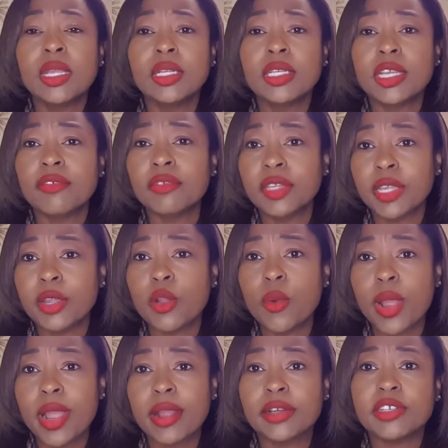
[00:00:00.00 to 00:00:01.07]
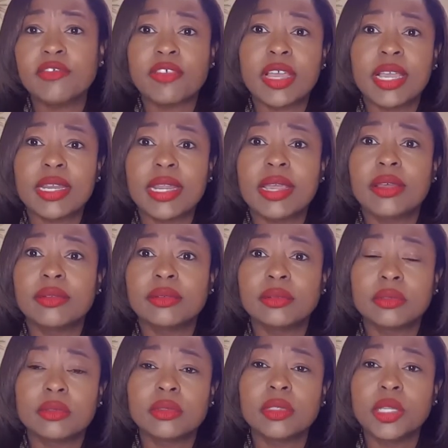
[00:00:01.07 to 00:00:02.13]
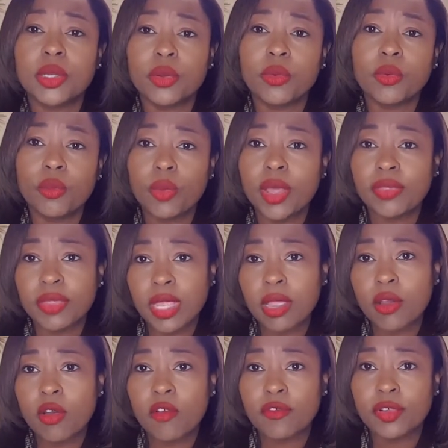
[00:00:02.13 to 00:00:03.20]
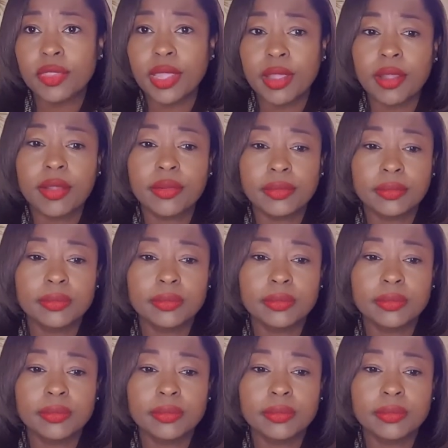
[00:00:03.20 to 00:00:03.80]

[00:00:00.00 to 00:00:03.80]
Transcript: definitely inquire to find out, what they offer there.